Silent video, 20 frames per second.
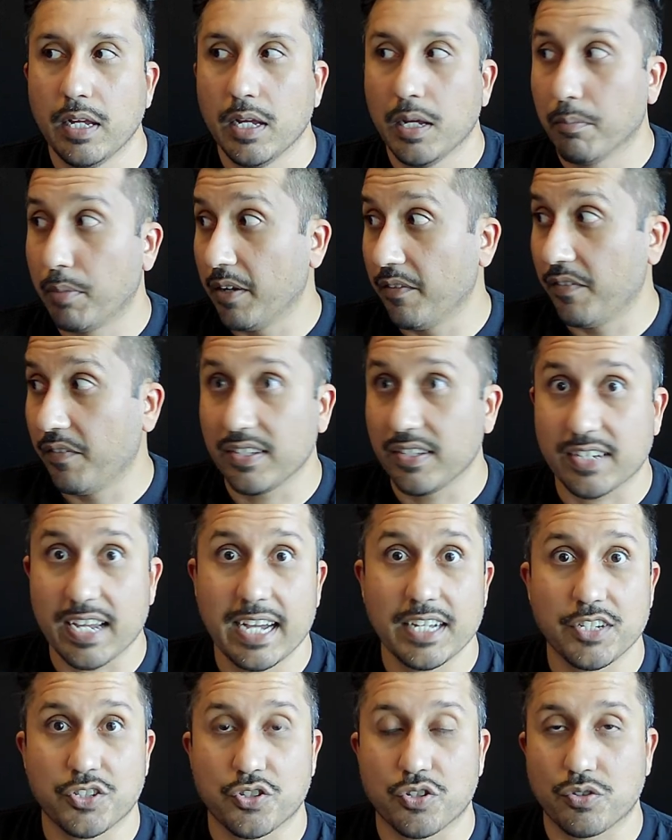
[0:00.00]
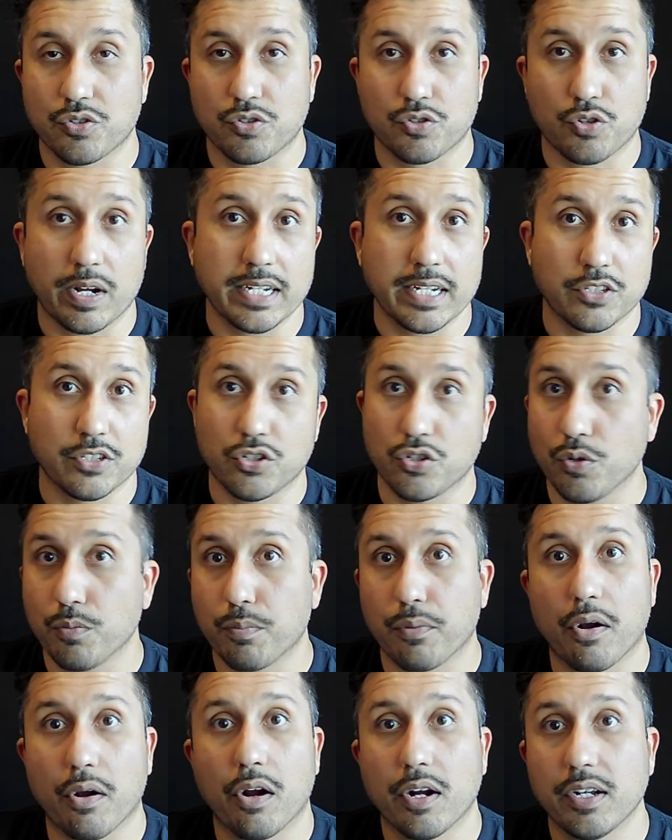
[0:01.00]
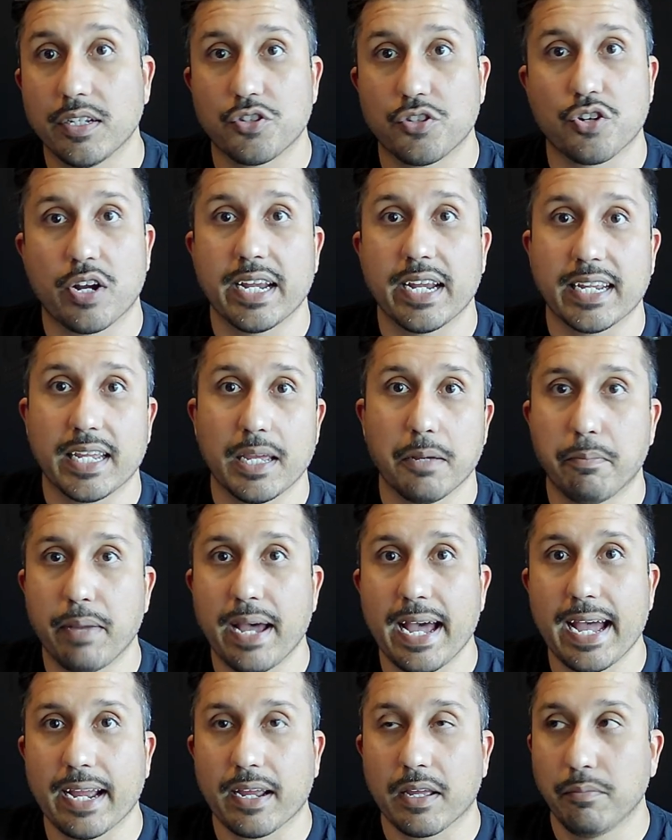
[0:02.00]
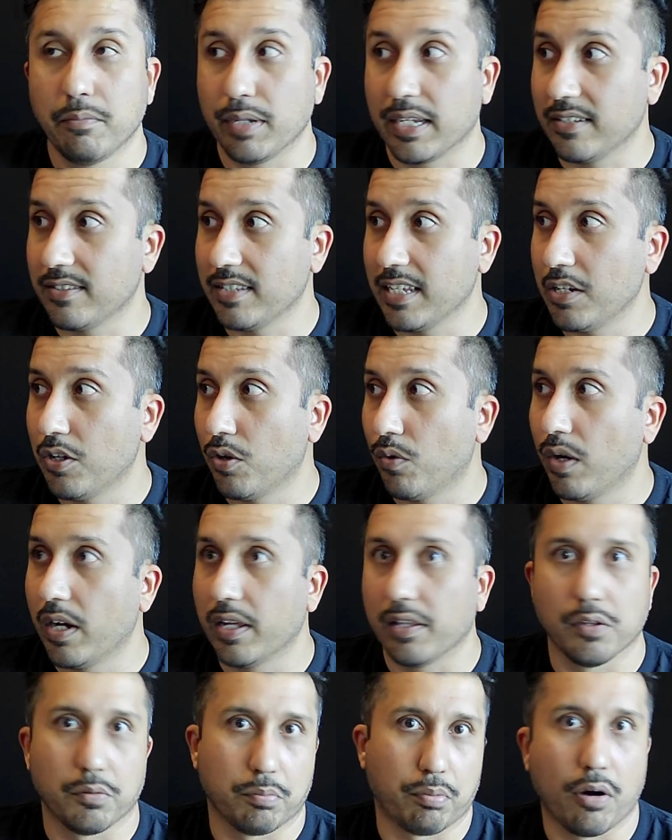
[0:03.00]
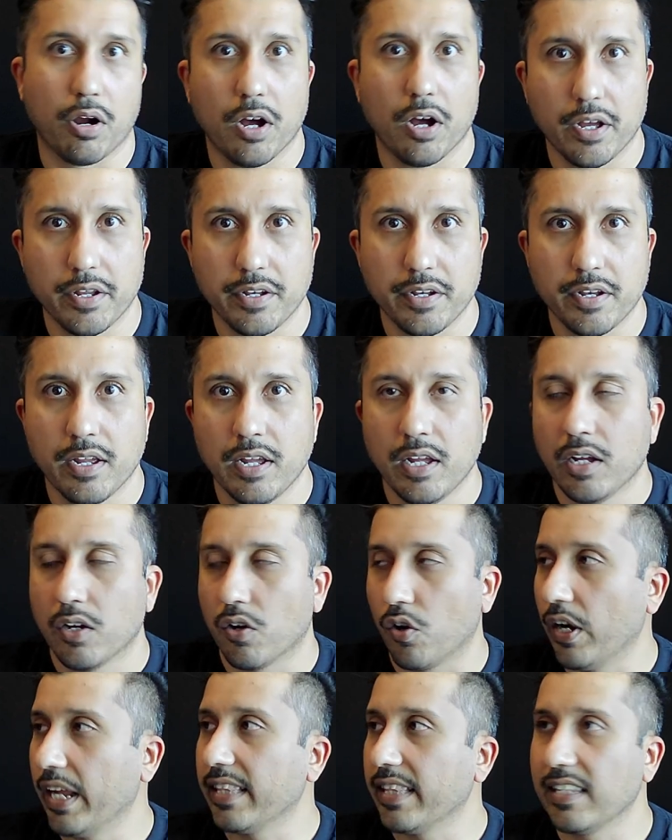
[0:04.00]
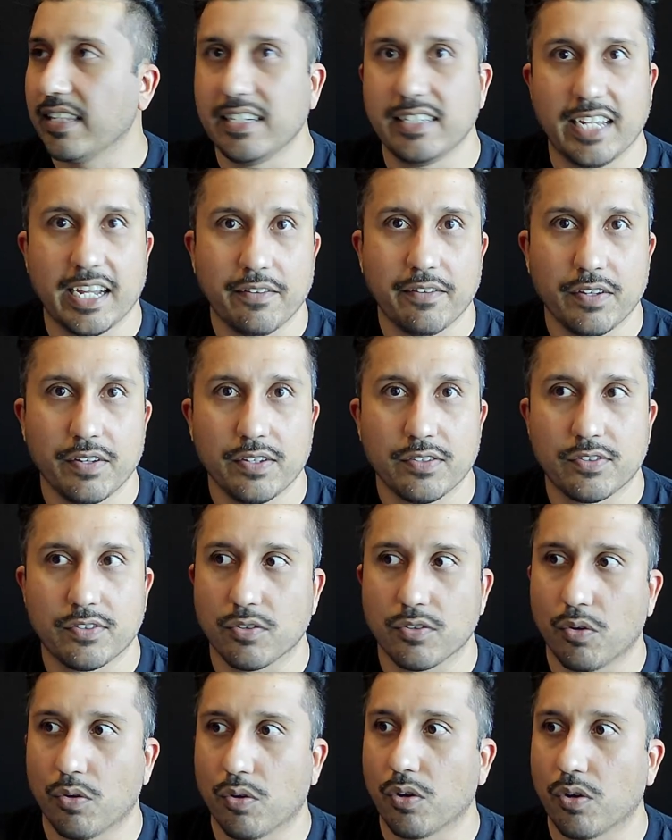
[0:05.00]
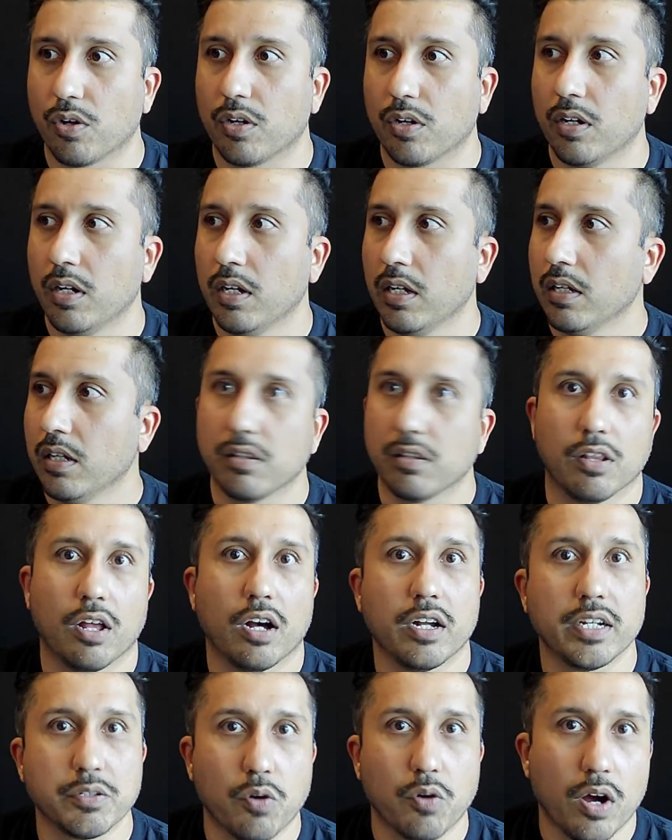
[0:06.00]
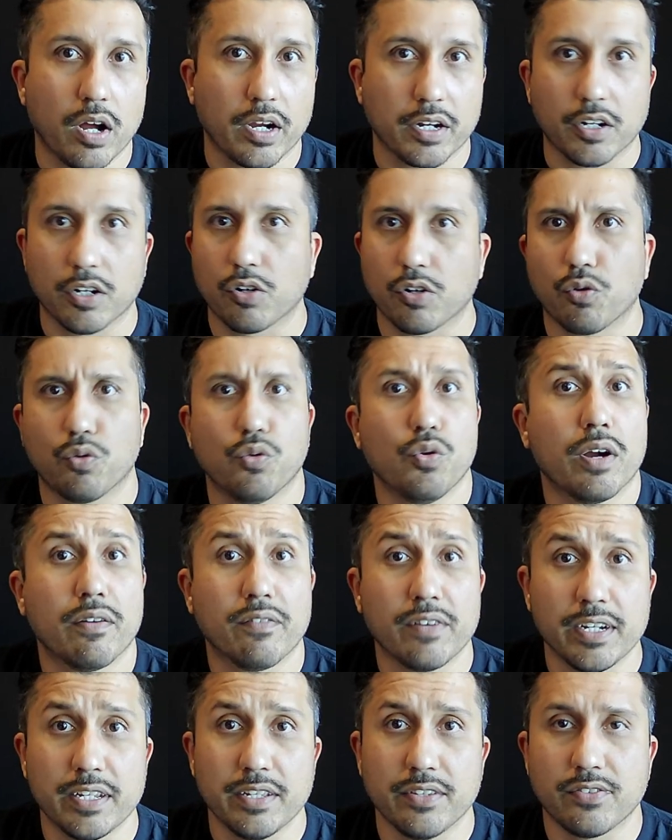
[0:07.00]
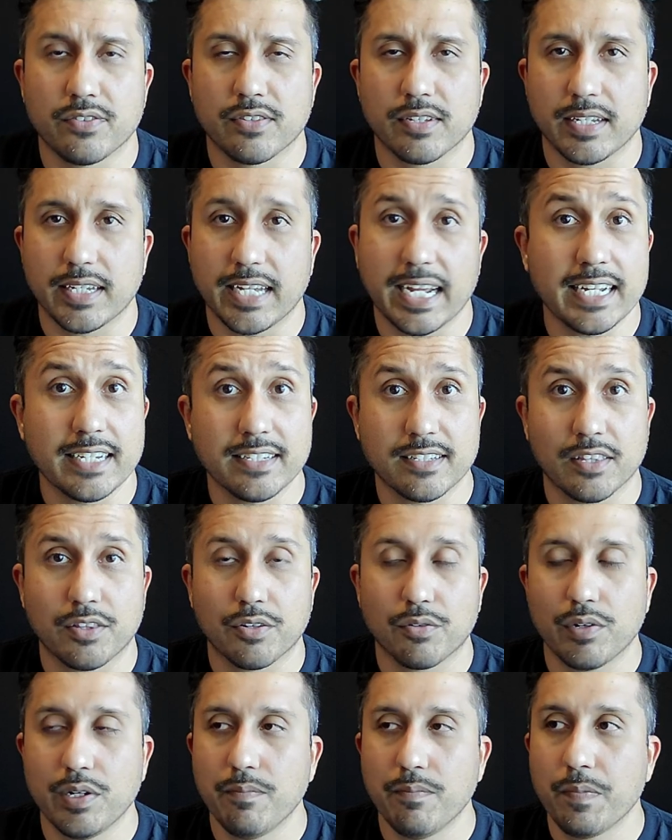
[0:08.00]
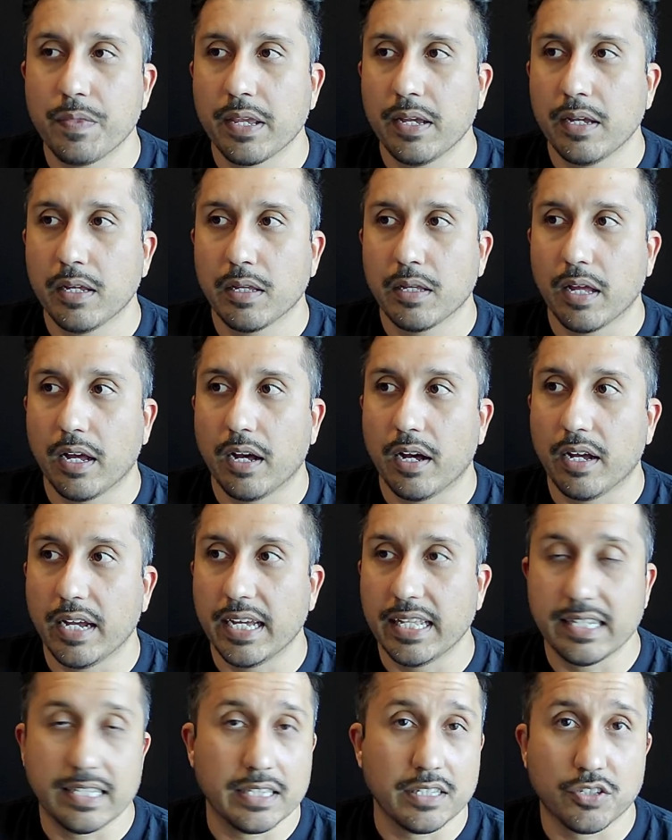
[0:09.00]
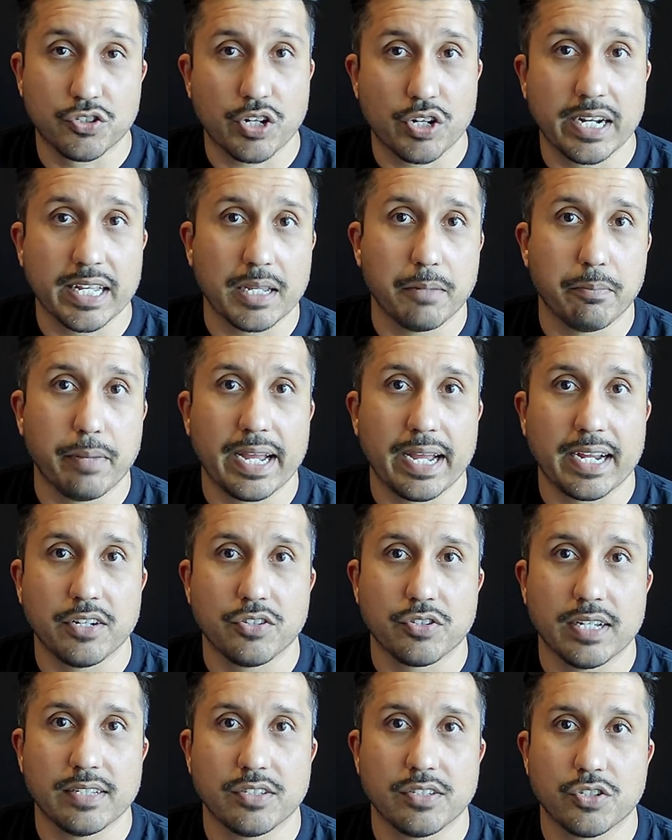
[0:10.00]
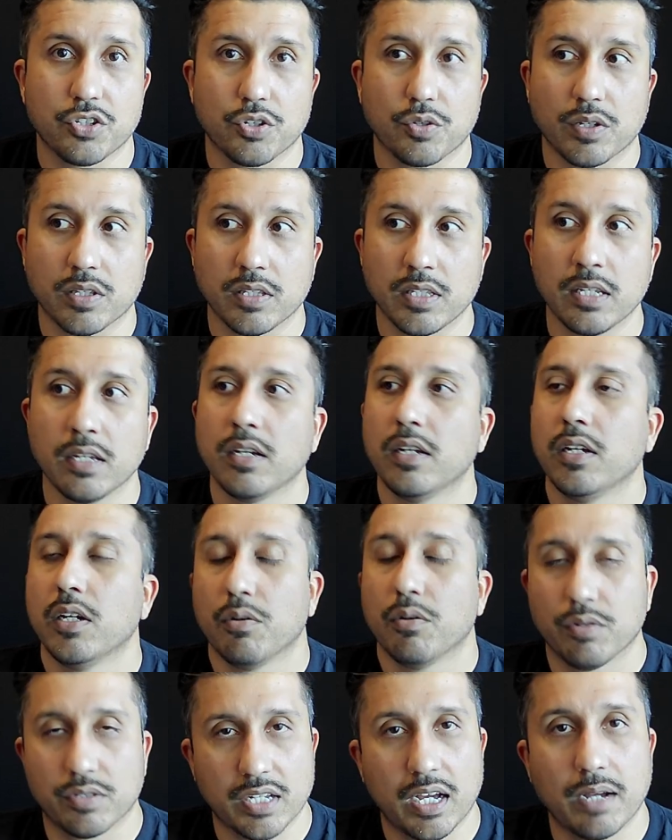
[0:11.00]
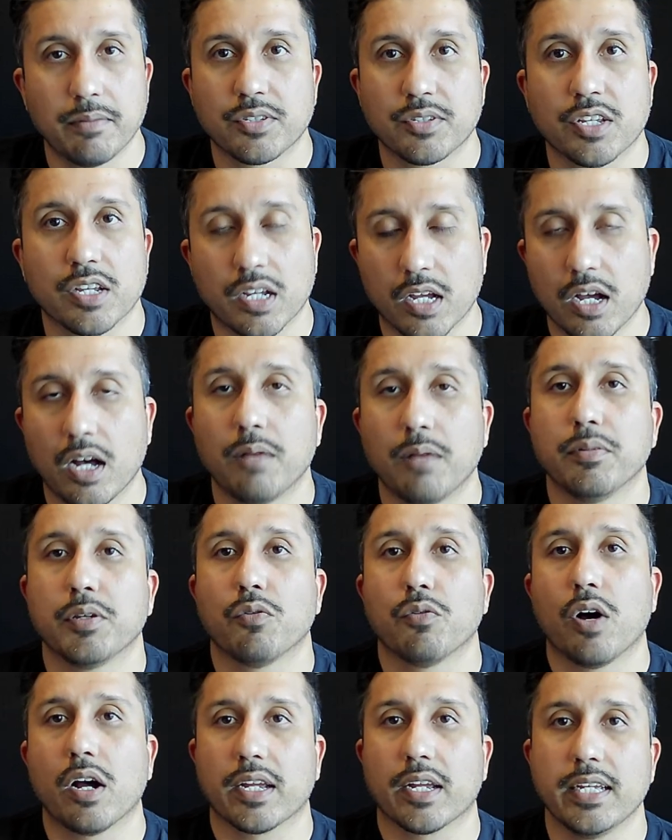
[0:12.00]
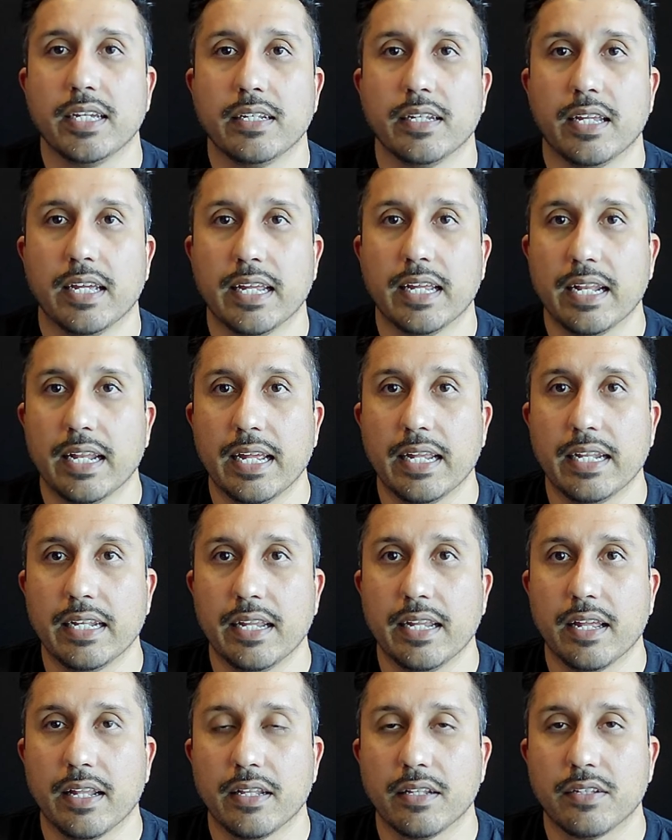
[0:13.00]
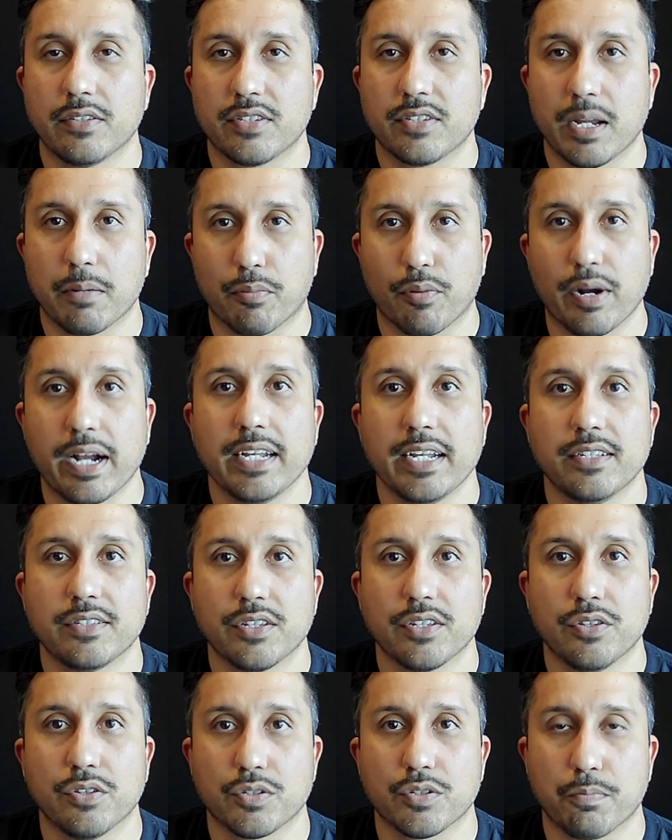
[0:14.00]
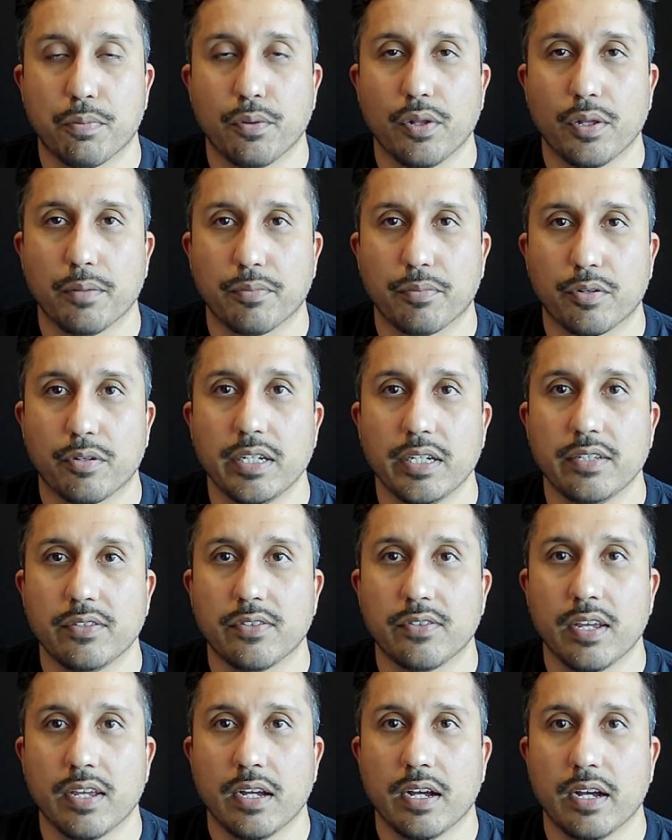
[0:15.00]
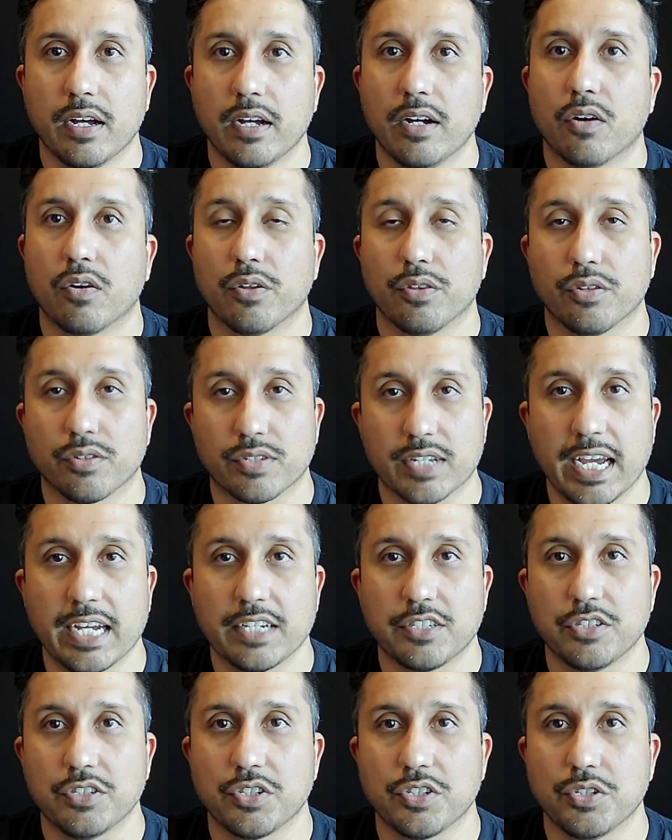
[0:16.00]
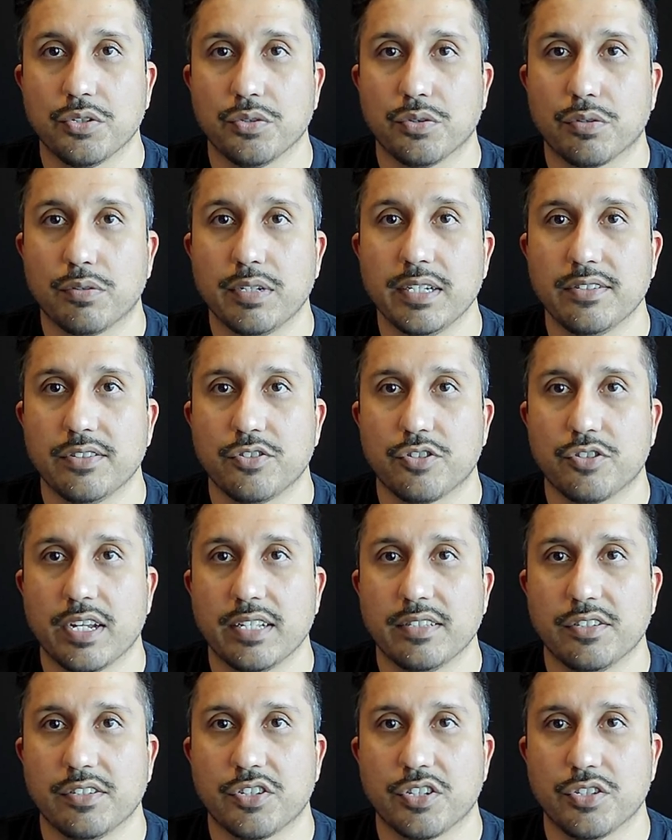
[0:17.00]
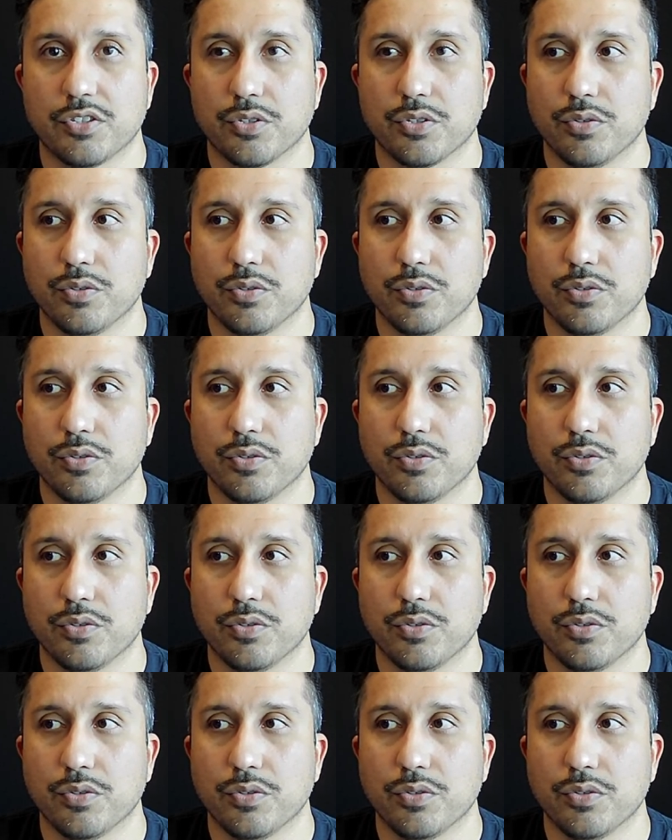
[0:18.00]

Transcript: But if his guy's trying super hard to try and get back because they don't want LeBron or Anthony Davis or Lonnie Walker or whoever it is getting to the rim, and then they're trying to get back and transition quickly, well, Thomas can calmly walk in and step right into those pull-up threes or those catch-and-shoot threes in transition too as